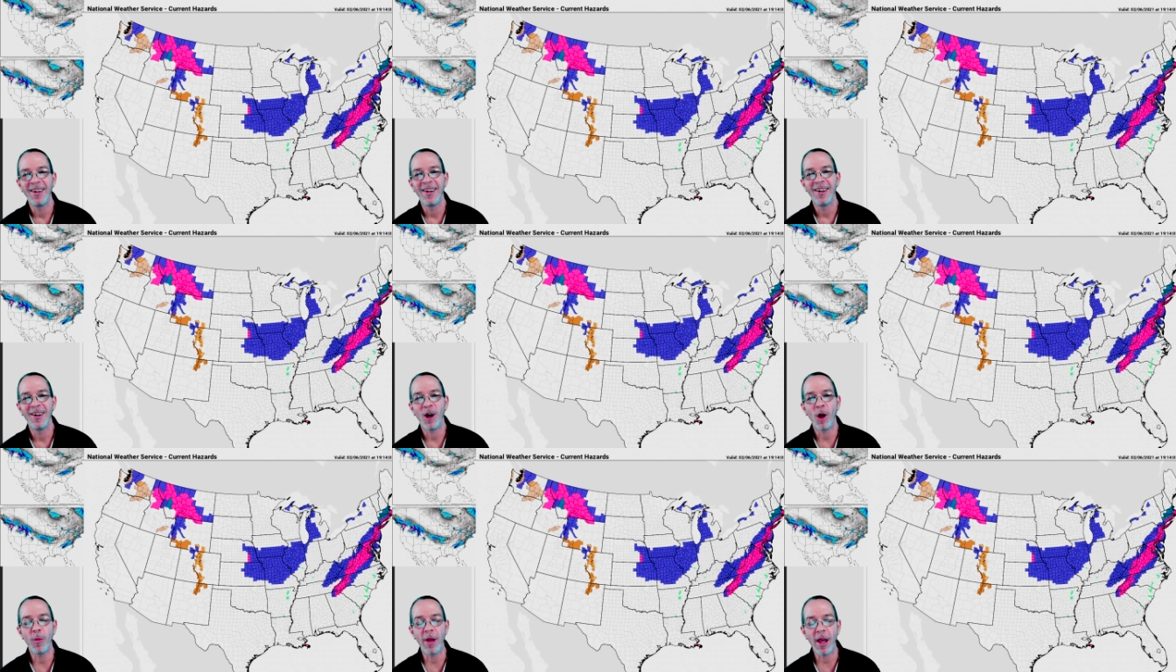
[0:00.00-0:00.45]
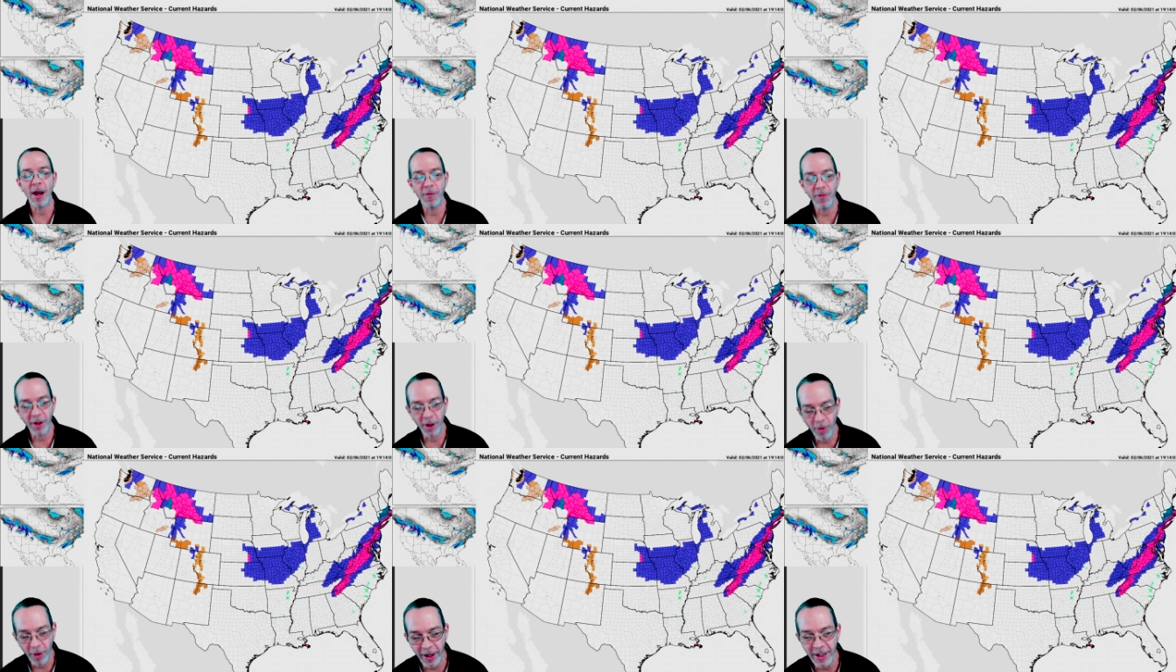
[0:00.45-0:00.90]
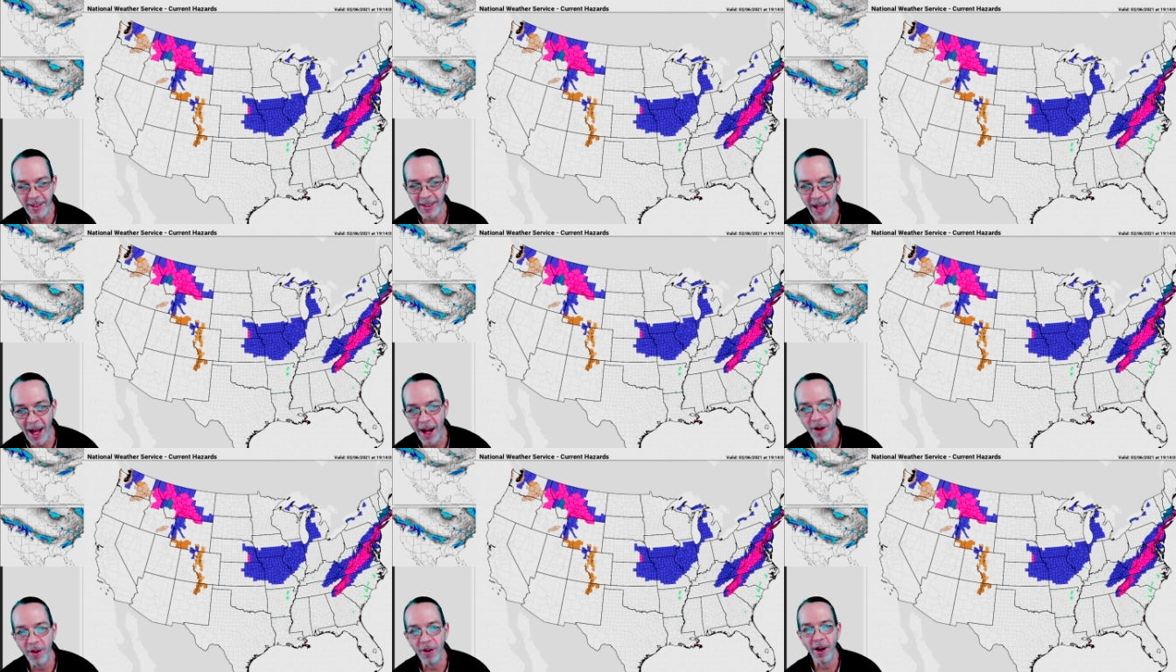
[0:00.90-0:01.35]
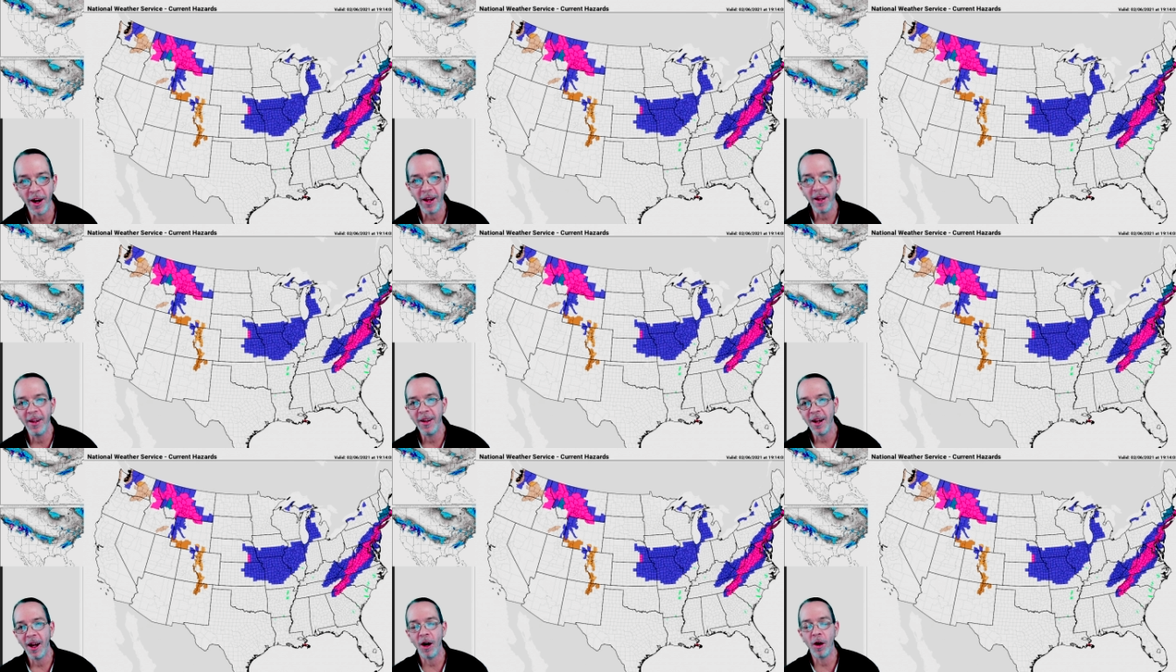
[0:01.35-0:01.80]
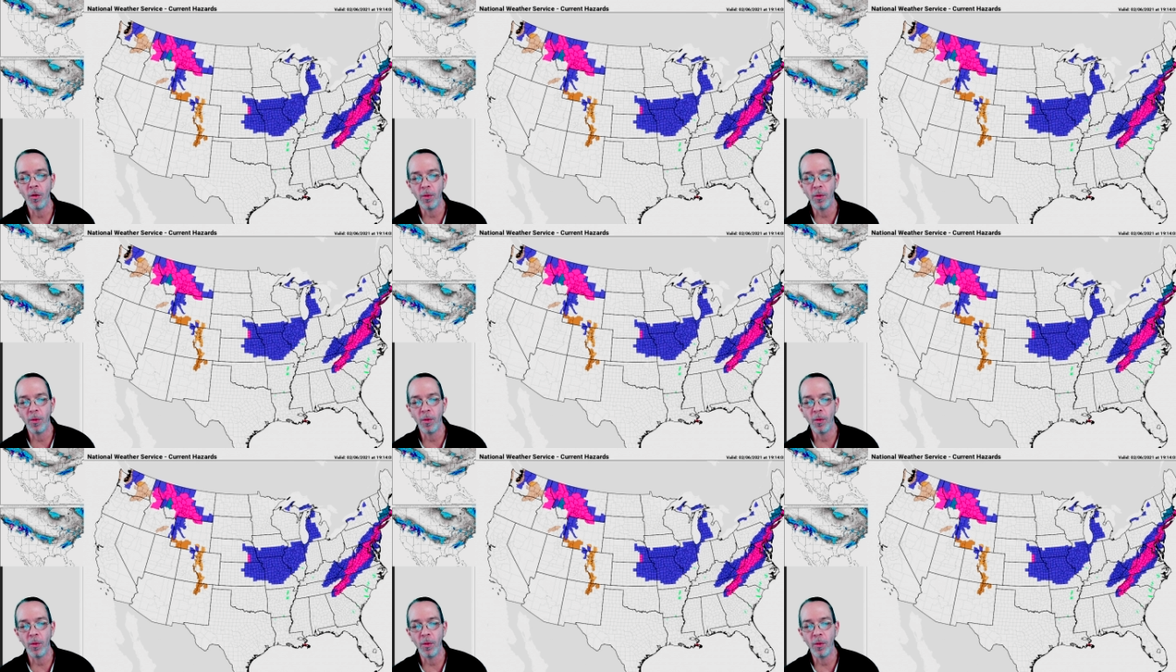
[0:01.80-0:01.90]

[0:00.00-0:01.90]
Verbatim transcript: Hope you're having a great Saturday. Uh,